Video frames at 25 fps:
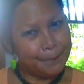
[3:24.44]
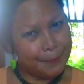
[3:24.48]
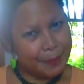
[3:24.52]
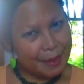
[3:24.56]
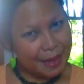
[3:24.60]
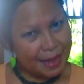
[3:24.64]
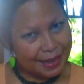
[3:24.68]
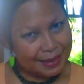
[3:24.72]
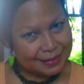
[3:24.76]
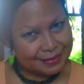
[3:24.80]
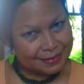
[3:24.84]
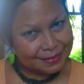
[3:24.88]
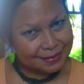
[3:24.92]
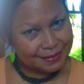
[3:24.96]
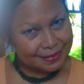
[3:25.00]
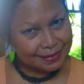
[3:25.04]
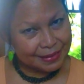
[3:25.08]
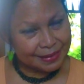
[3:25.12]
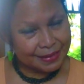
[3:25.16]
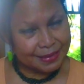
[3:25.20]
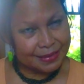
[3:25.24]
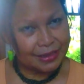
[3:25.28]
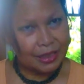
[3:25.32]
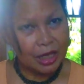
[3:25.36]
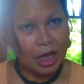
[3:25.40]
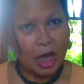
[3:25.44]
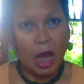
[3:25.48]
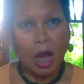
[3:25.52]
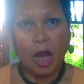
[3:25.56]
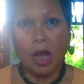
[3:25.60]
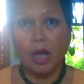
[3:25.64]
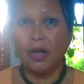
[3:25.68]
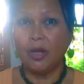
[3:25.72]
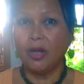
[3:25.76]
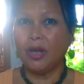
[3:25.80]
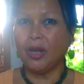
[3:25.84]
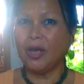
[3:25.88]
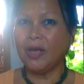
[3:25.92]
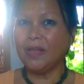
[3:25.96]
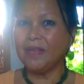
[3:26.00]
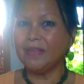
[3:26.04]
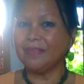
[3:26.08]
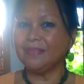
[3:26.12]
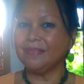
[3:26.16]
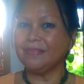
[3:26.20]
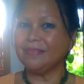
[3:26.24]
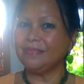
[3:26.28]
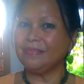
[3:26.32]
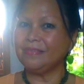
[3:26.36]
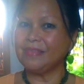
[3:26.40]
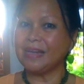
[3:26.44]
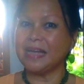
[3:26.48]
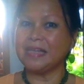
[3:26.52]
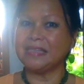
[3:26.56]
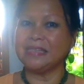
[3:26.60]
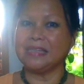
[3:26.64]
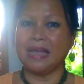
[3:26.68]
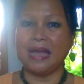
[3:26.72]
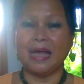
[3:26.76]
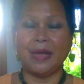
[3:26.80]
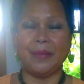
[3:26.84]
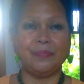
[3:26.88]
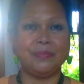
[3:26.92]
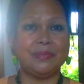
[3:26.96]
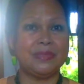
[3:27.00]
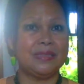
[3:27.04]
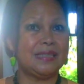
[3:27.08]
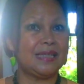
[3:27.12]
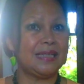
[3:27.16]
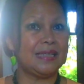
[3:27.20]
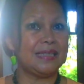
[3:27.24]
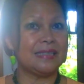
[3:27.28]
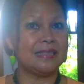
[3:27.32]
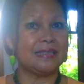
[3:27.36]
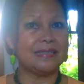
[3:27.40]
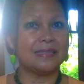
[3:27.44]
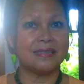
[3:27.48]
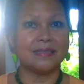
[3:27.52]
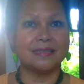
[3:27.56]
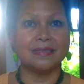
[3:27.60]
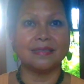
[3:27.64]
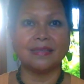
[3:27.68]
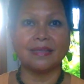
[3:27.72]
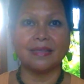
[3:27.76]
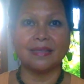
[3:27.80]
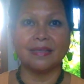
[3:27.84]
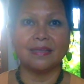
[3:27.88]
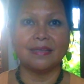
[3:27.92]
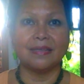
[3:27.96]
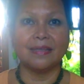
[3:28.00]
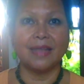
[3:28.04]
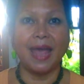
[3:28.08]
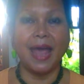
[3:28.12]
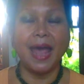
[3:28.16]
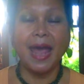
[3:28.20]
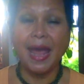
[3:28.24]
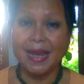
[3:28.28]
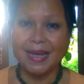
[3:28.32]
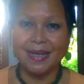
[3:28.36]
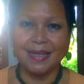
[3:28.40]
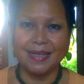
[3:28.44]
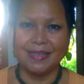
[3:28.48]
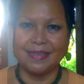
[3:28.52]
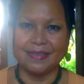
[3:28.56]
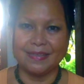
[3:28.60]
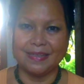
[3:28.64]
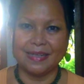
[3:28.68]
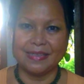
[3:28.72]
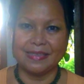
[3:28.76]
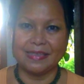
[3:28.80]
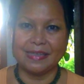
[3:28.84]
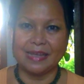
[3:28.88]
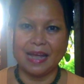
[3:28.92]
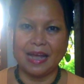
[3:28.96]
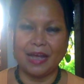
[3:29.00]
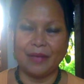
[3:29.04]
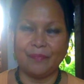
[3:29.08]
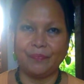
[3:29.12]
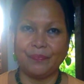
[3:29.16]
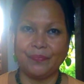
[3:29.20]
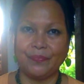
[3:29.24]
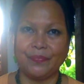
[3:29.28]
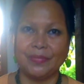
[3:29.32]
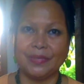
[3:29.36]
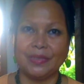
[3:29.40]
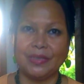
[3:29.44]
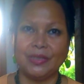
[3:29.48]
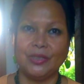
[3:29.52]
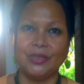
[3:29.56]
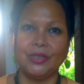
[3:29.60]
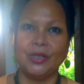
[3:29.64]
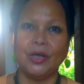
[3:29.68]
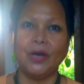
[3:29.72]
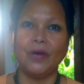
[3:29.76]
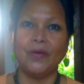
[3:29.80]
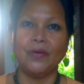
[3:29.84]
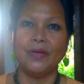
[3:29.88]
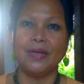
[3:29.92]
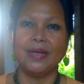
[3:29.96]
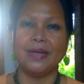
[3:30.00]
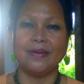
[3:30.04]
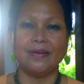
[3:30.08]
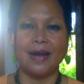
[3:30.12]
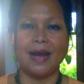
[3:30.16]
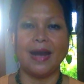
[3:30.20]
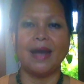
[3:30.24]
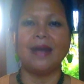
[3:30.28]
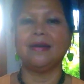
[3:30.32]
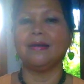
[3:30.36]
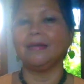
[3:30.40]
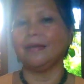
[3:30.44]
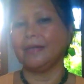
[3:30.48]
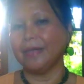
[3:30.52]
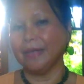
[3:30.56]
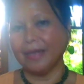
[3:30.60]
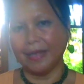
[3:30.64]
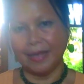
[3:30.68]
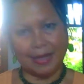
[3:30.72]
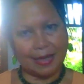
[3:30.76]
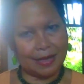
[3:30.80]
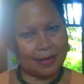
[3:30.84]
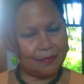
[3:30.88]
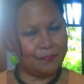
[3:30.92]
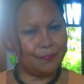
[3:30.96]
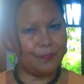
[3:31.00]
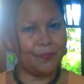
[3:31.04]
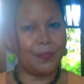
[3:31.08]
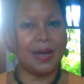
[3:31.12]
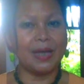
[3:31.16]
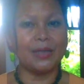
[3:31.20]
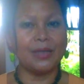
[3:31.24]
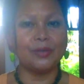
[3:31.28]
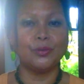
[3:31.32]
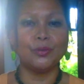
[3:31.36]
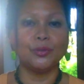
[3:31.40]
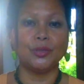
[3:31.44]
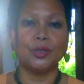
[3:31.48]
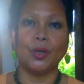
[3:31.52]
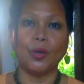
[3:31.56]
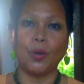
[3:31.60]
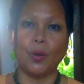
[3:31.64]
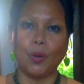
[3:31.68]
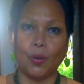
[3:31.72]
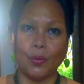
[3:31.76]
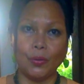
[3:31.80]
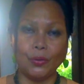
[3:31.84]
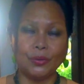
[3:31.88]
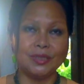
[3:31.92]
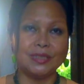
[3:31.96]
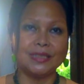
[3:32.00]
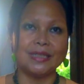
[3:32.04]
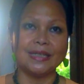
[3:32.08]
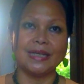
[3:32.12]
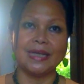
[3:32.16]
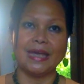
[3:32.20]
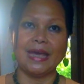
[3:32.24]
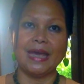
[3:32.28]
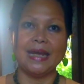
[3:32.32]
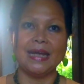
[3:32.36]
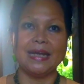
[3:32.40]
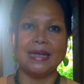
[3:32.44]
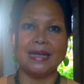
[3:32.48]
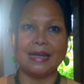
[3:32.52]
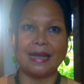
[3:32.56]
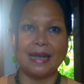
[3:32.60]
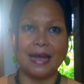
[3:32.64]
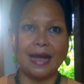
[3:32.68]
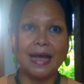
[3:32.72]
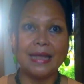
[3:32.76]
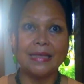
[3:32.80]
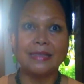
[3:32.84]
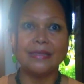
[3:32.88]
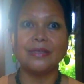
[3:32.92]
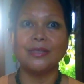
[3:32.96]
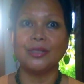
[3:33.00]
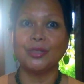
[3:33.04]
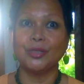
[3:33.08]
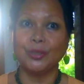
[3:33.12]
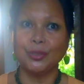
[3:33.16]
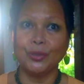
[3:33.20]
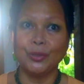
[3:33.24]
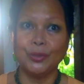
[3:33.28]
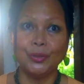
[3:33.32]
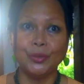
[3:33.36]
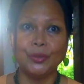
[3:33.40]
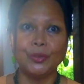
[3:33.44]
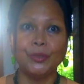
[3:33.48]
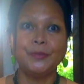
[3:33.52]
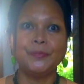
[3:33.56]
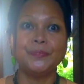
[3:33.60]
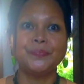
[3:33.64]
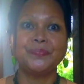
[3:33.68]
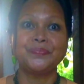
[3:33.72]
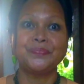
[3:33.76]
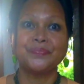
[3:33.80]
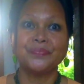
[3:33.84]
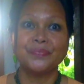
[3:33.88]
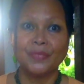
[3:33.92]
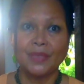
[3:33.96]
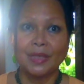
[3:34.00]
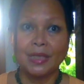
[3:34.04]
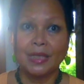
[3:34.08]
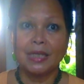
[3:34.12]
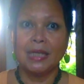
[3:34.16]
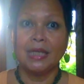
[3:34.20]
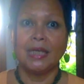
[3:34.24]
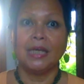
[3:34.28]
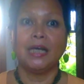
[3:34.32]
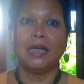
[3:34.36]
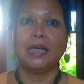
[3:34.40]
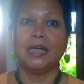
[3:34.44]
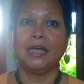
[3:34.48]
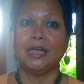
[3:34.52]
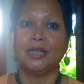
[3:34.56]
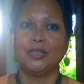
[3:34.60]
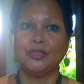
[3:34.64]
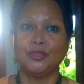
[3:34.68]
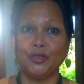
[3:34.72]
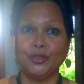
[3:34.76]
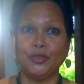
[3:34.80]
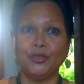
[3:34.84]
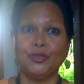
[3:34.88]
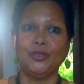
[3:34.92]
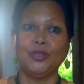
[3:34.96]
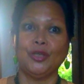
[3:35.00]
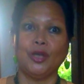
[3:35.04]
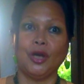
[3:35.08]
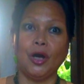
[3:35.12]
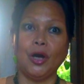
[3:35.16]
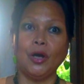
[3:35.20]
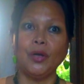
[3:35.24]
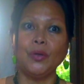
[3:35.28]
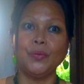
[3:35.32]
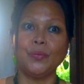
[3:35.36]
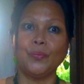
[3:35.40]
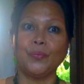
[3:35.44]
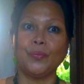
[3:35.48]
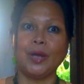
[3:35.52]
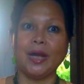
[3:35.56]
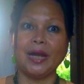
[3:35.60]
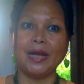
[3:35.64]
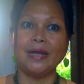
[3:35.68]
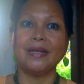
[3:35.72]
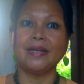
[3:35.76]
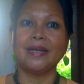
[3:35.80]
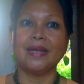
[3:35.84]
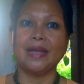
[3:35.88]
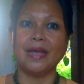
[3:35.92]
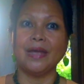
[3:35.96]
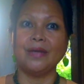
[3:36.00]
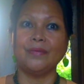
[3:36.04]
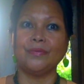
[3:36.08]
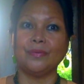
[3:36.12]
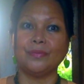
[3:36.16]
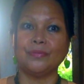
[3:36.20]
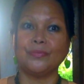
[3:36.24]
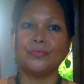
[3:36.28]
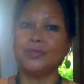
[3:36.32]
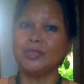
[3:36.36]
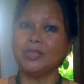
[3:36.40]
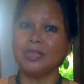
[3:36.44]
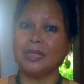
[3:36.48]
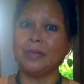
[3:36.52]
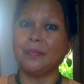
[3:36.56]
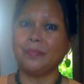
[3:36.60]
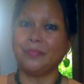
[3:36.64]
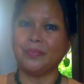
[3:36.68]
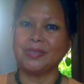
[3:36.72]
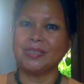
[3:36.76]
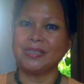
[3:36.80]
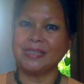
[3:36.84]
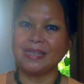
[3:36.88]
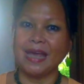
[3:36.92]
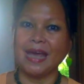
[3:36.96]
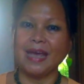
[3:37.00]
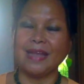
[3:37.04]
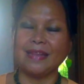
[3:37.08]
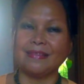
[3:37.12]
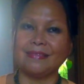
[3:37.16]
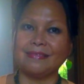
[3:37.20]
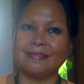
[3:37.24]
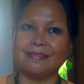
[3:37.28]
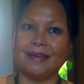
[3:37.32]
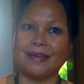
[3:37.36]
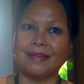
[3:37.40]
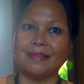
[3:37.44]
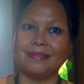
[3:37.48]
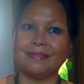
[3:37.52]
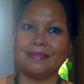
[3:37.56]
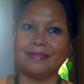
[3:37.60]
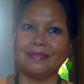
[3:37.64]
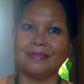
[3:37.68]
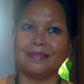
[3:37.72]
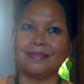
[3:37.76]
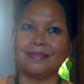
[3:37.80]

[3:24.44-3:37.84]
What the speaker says: but not dress up just any dress up. You know, there are, again, back to the codes again, that you should know where they would appreciate that